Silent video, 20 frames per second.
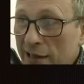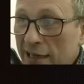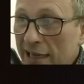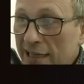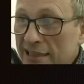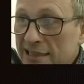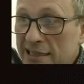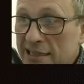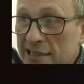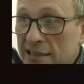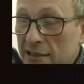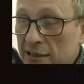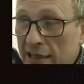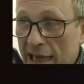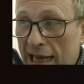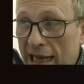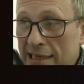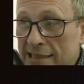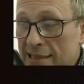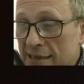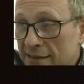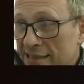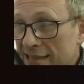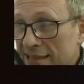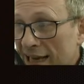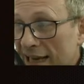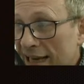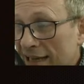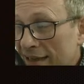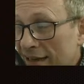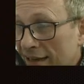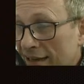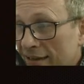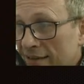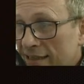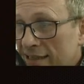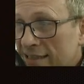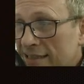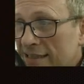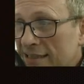it's, as I say,
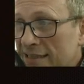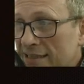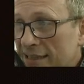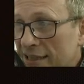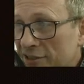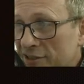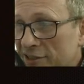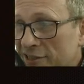this is such a